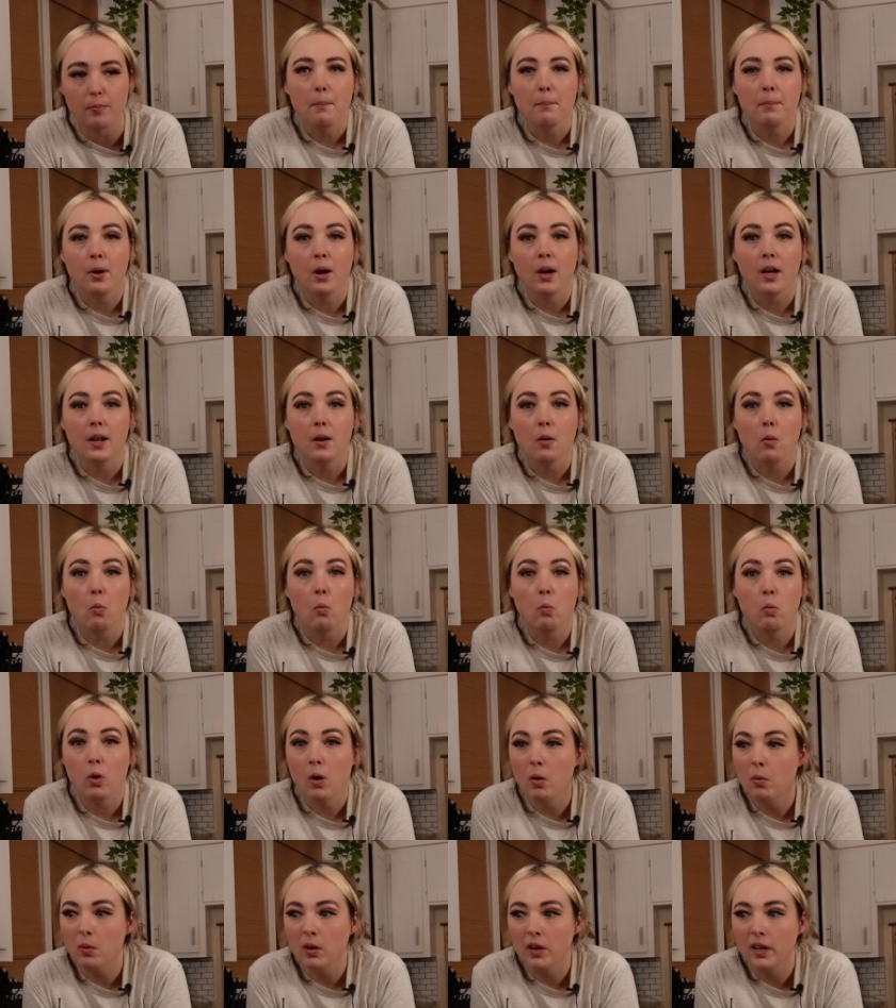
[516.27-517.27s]
But
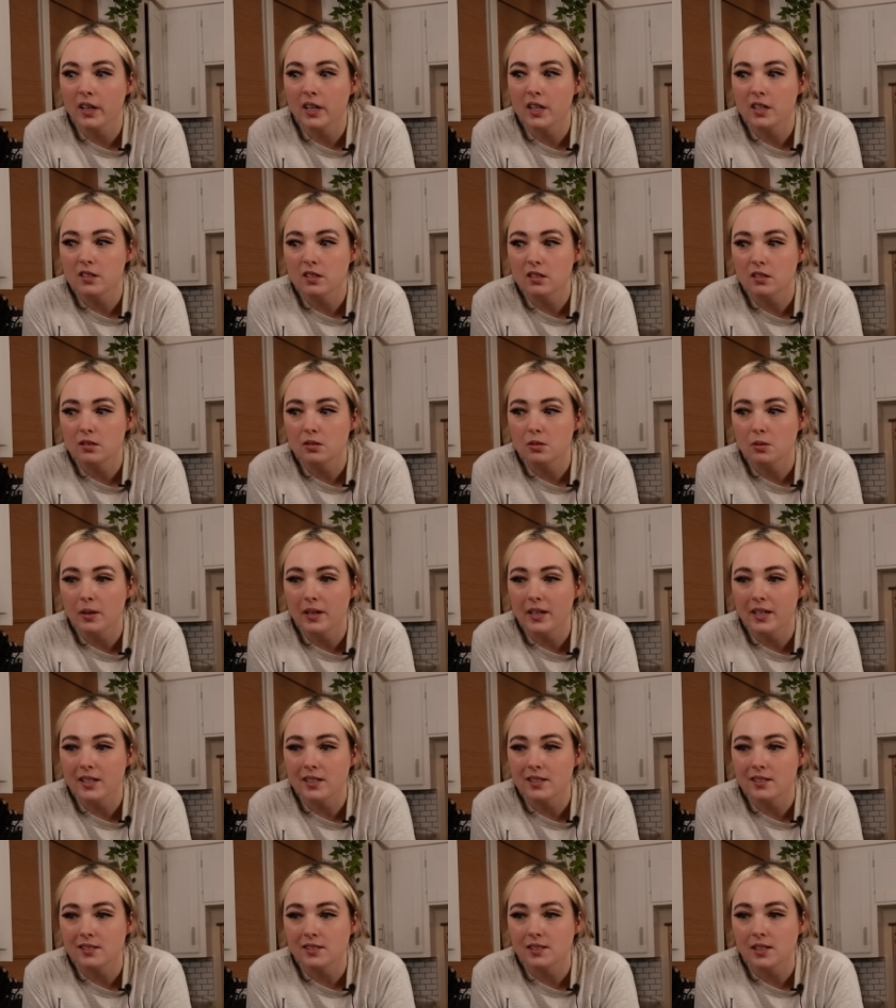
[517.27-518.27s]
what we're gonna do
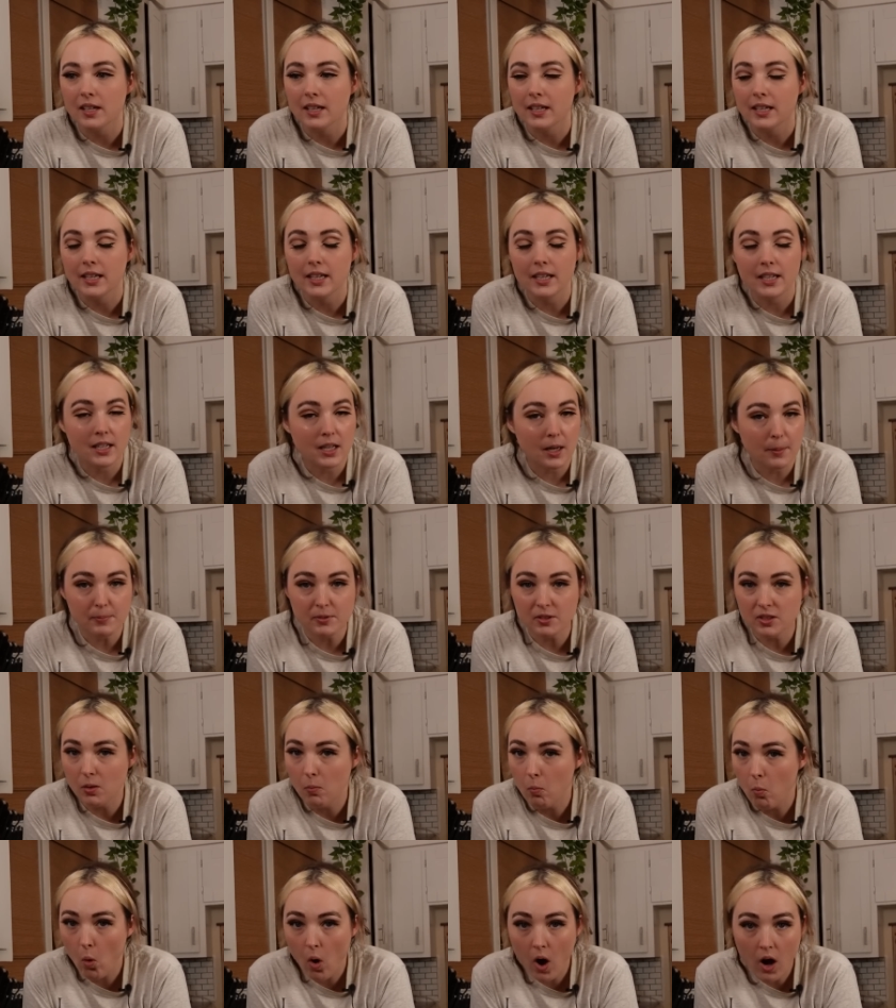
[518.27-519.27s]
is heat up
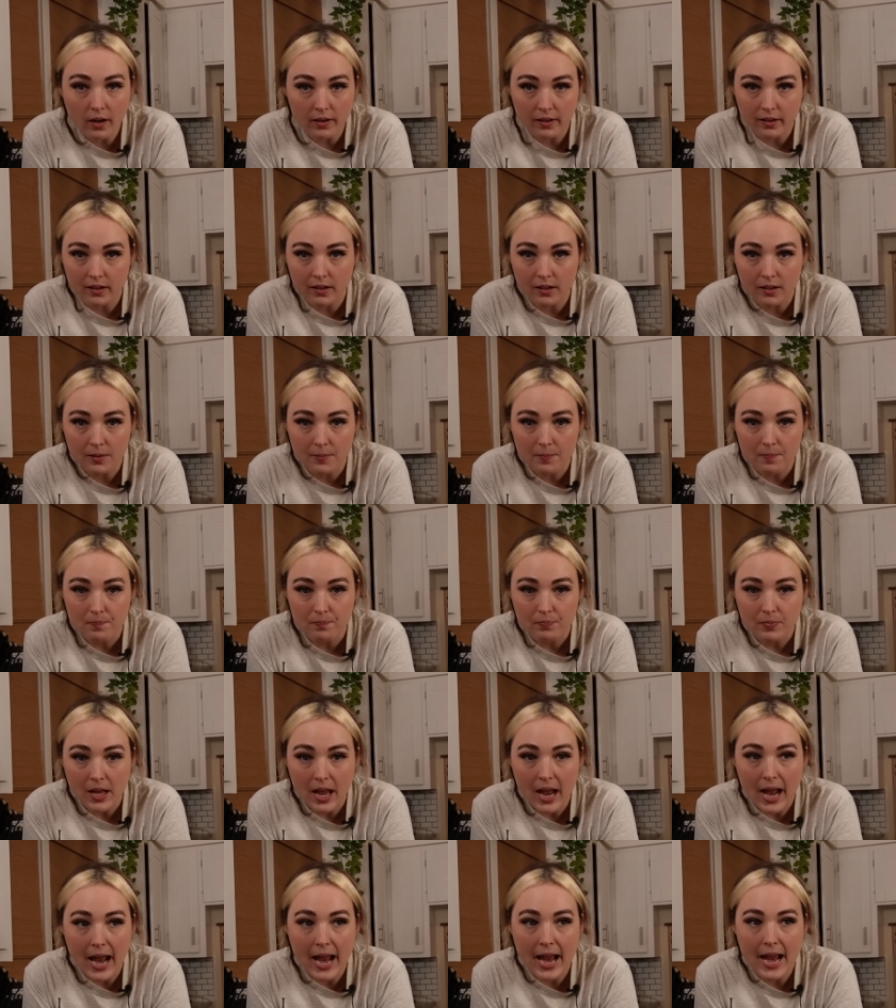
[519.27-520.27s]
some water
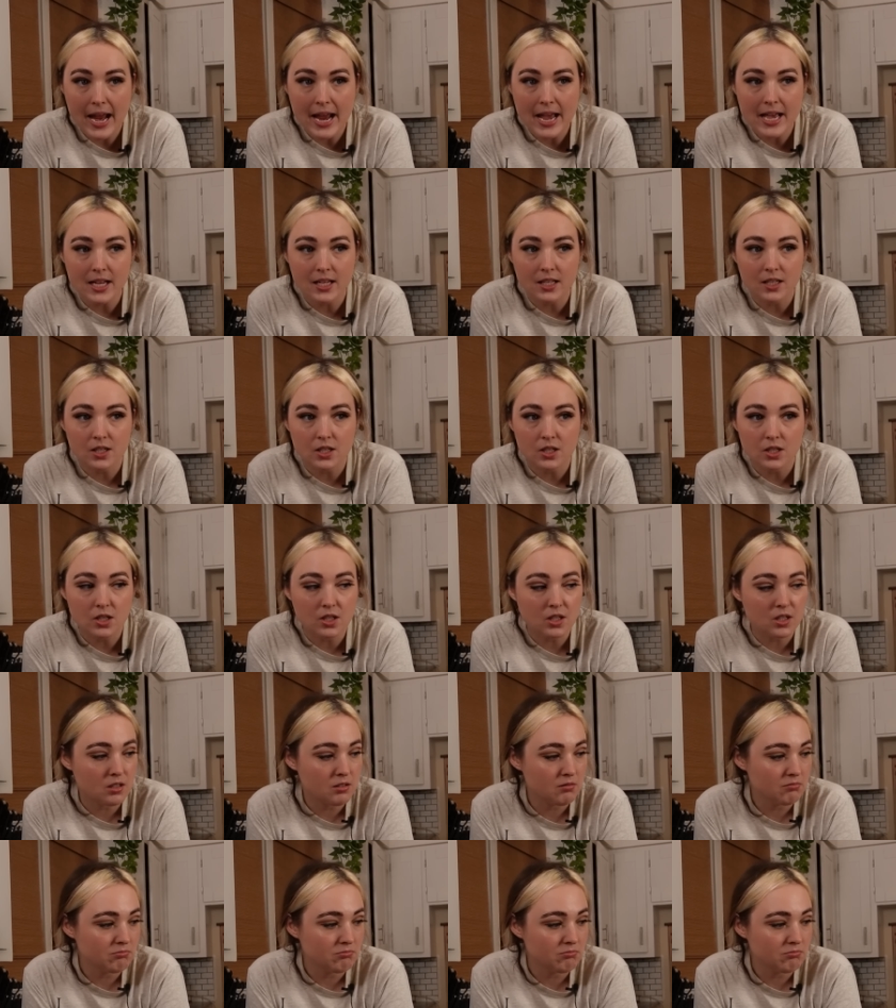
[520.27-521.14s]
and